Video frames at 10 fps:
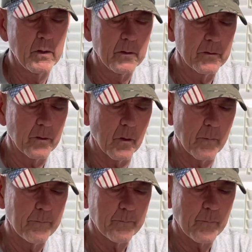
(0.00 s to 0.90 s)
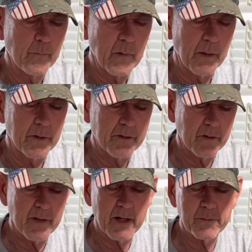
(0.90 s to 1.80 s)
So I'm going to turn
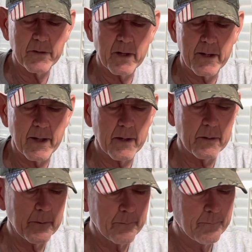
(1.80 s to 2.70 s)
that upside down,